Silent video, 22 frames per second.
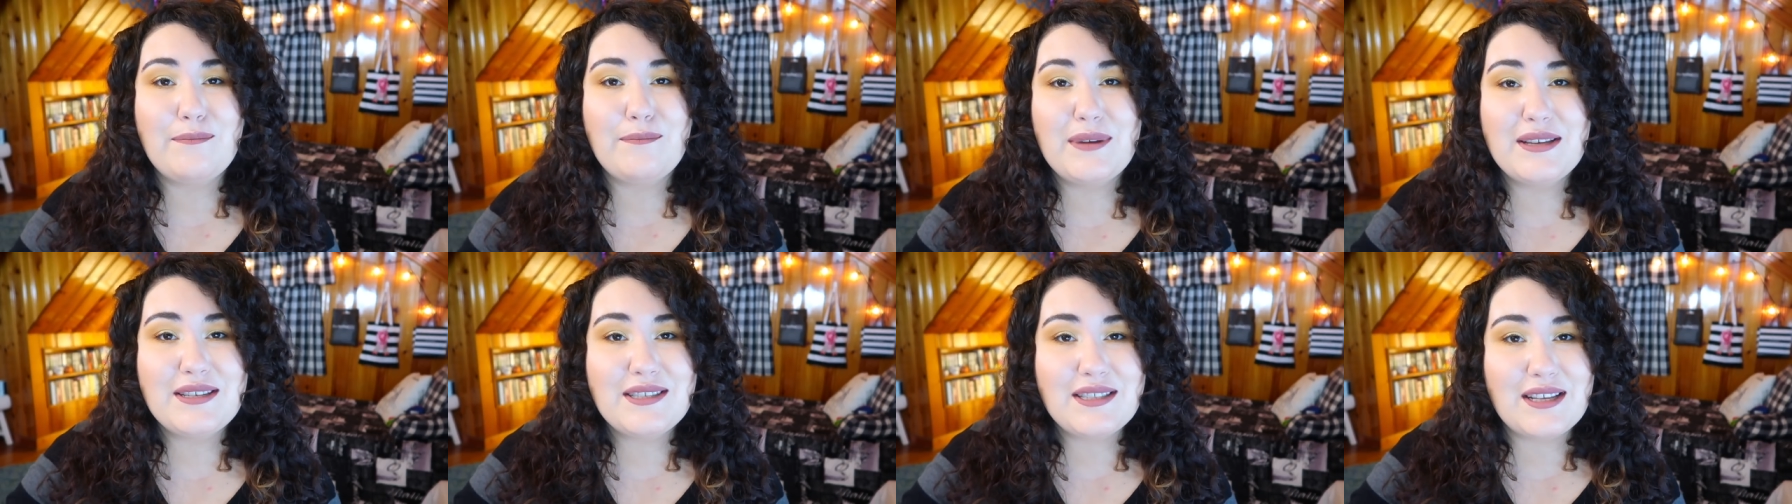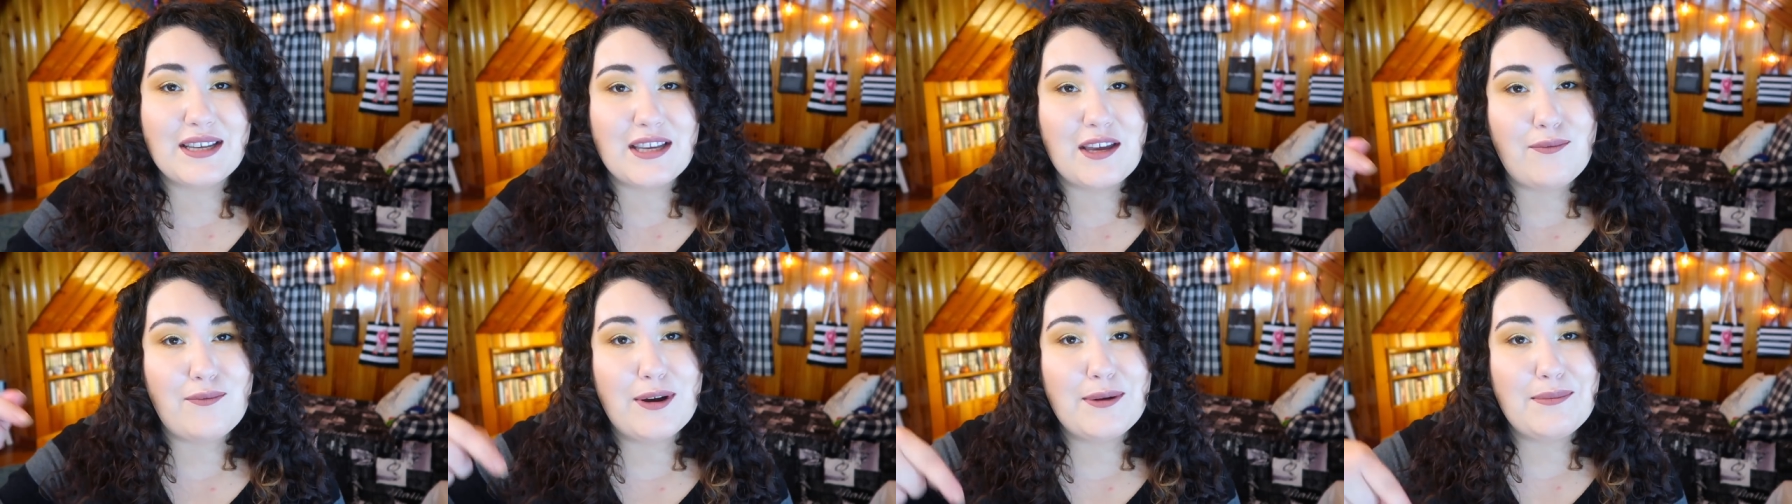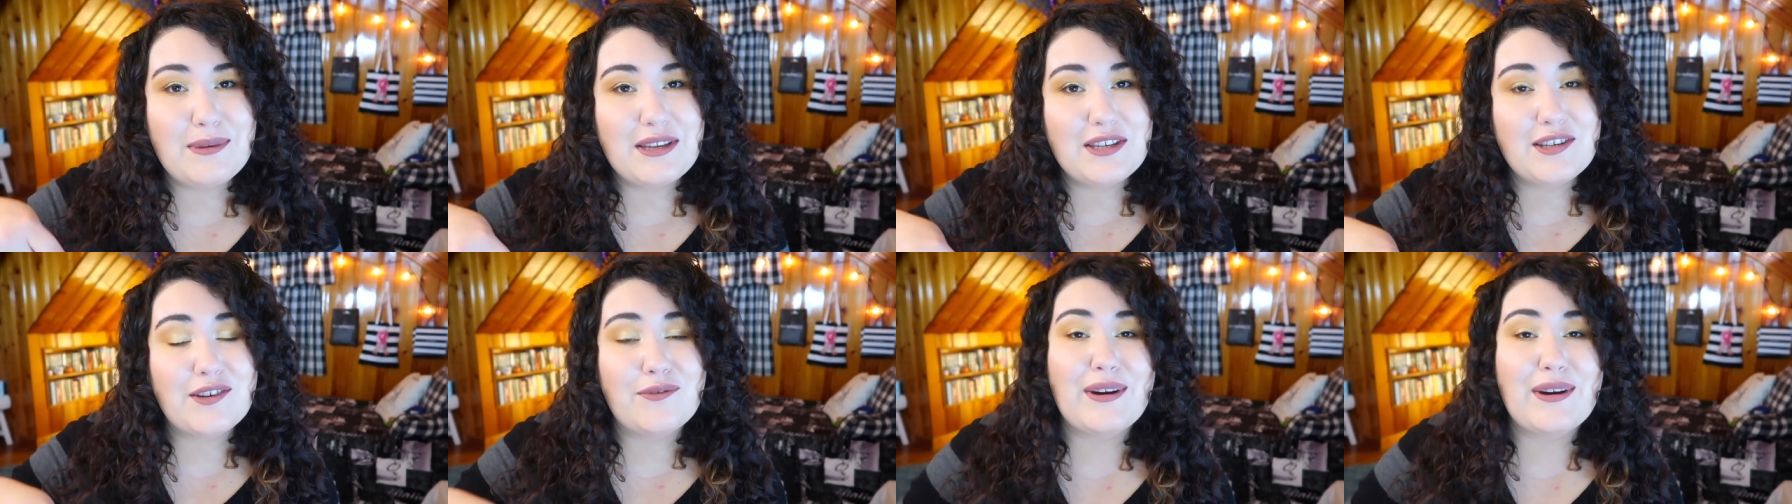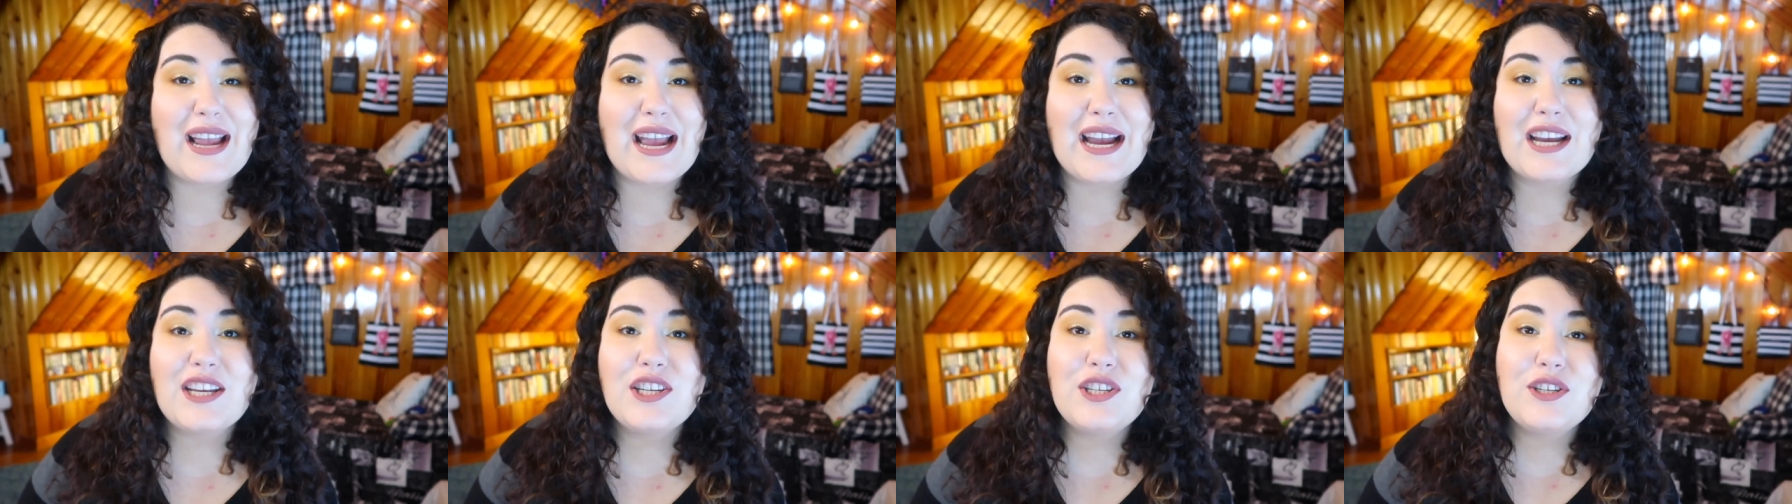missed that you want me to
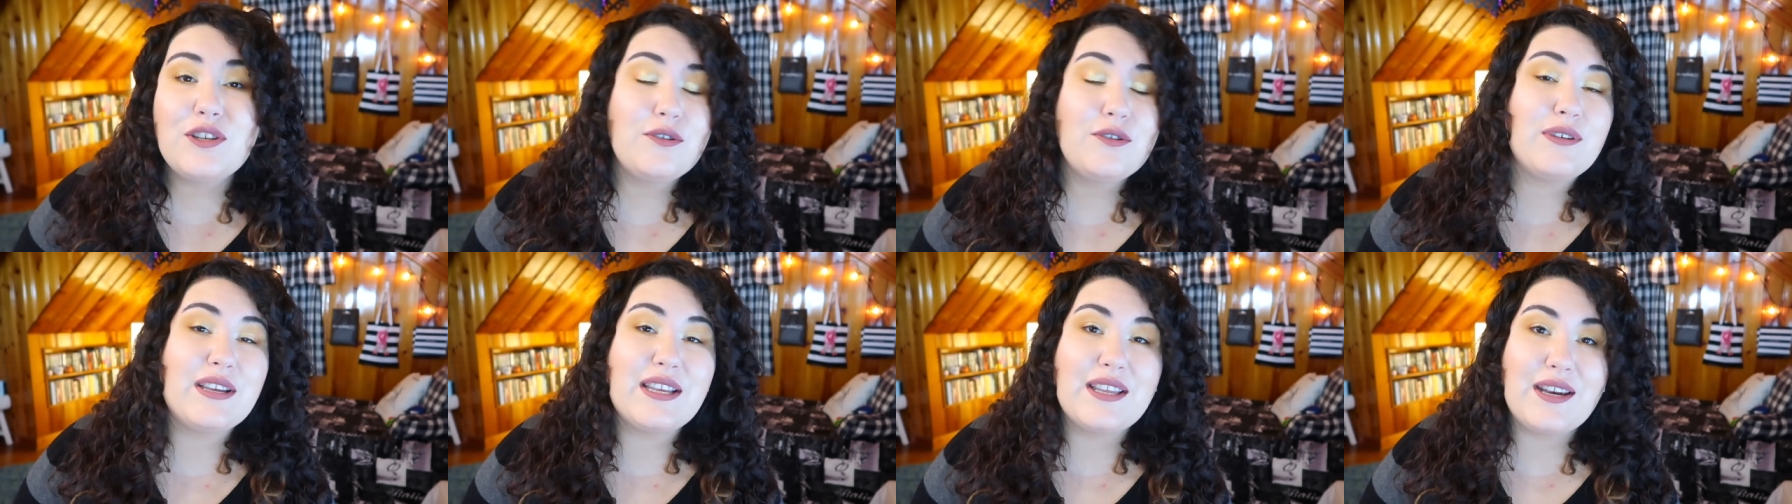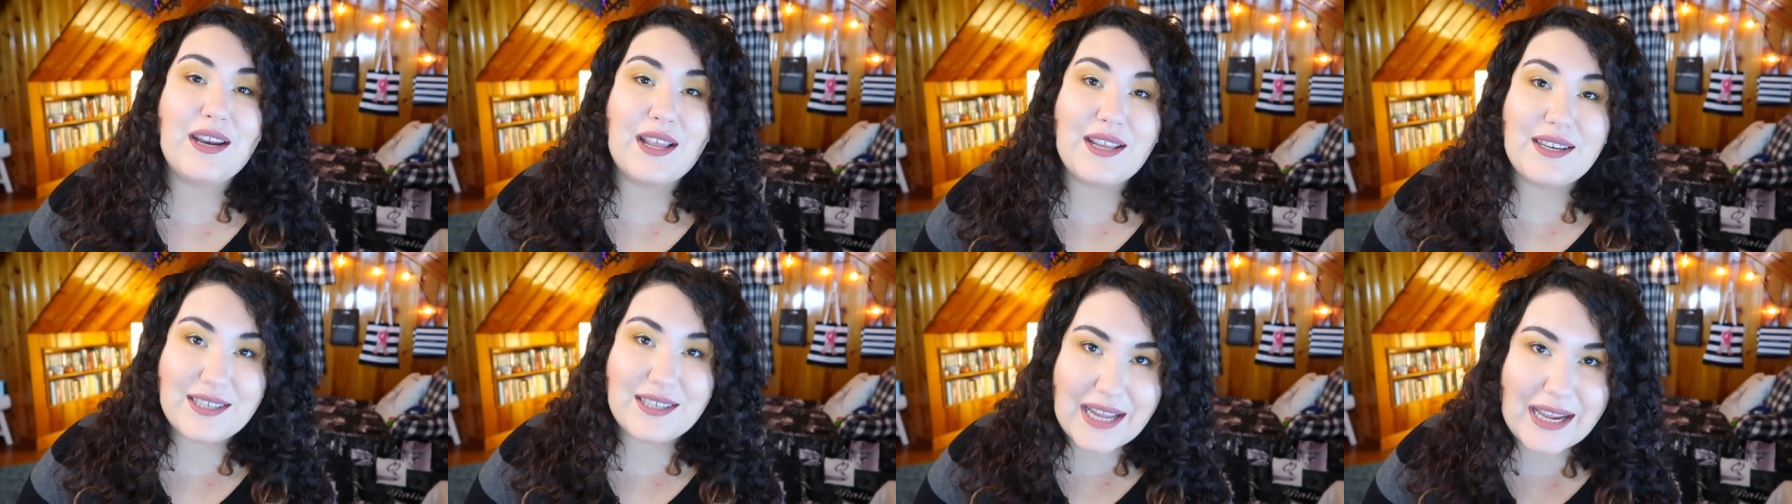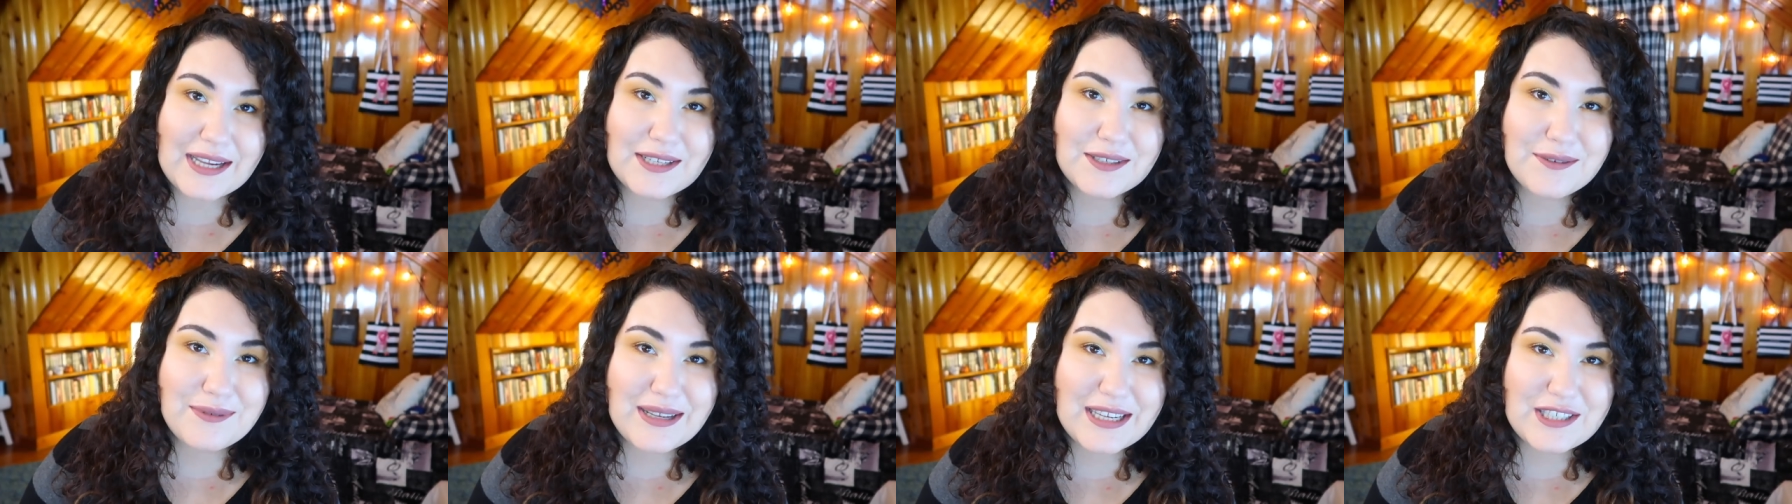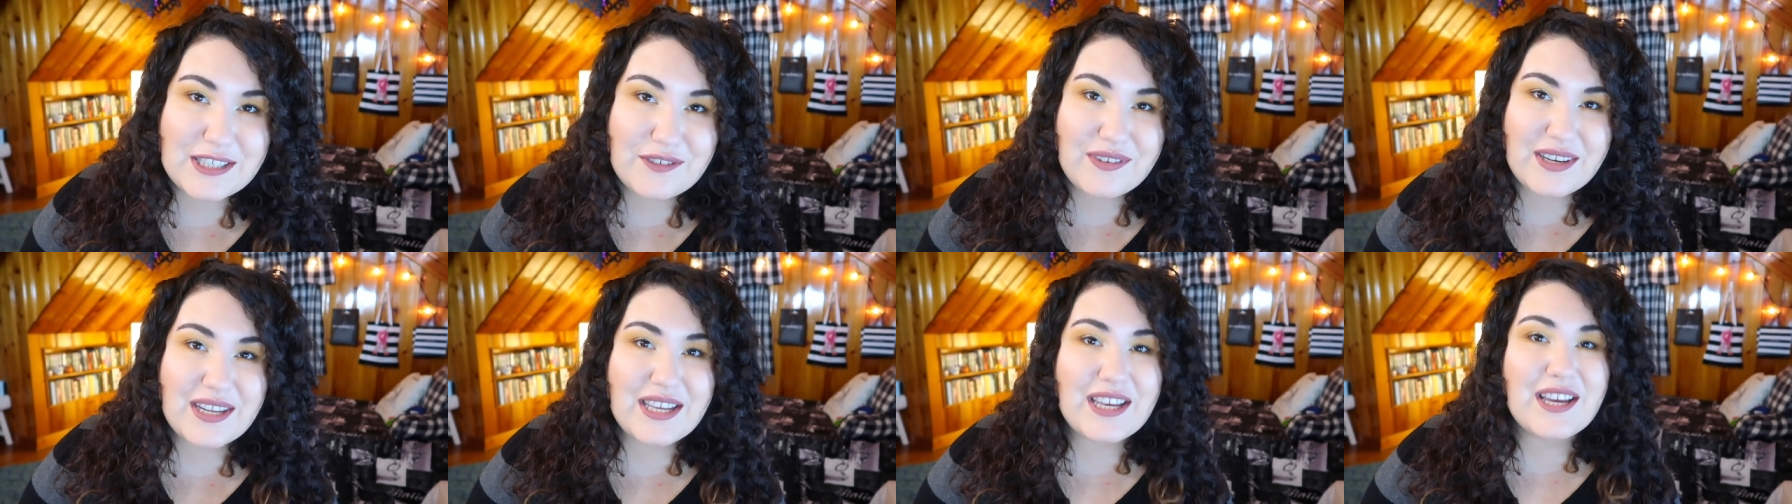react to in next
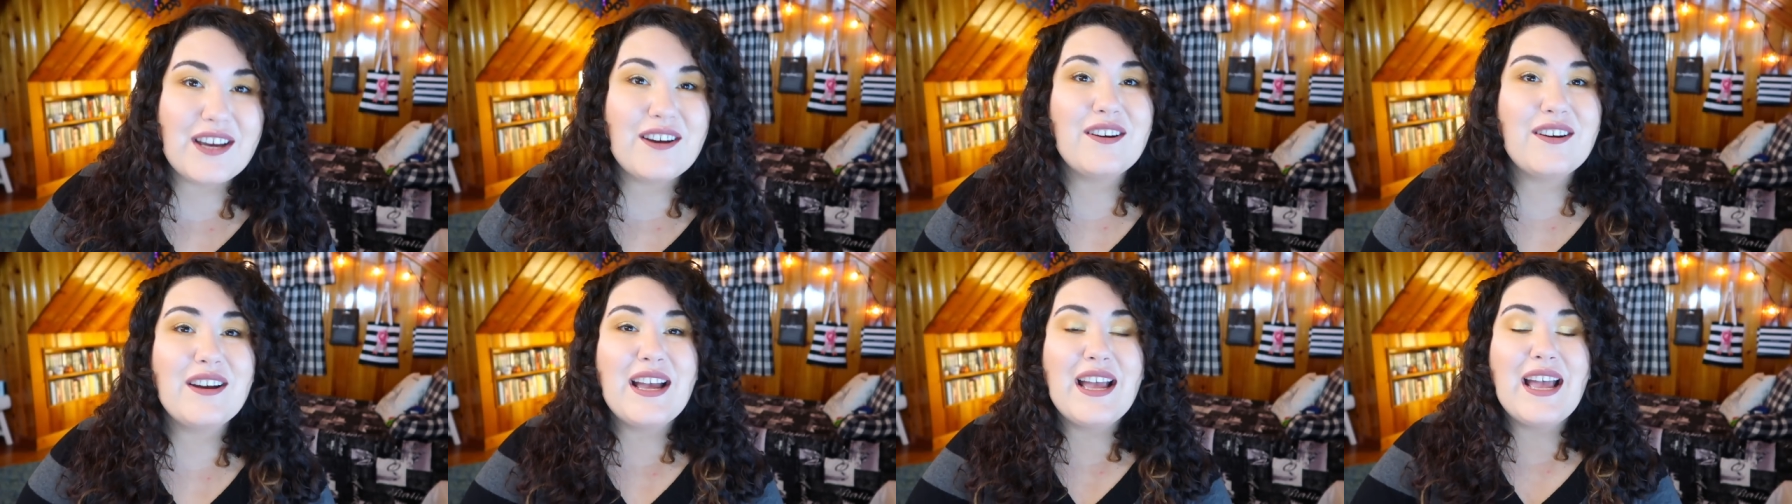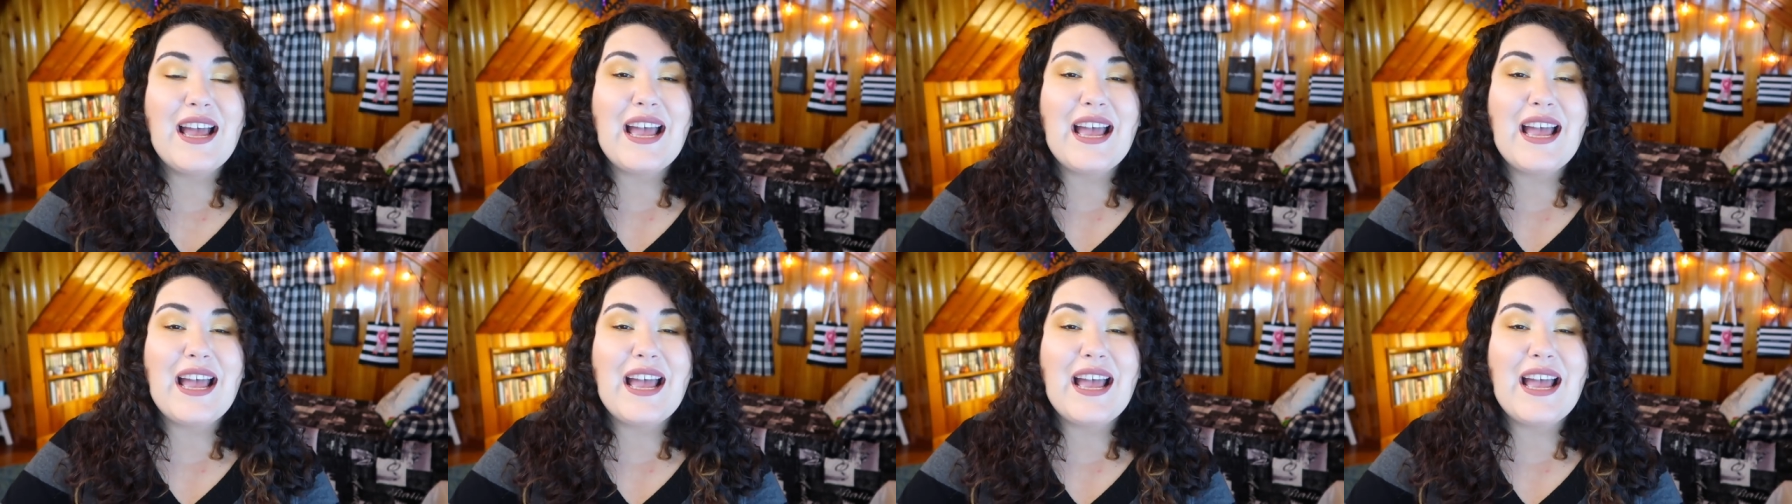week's video,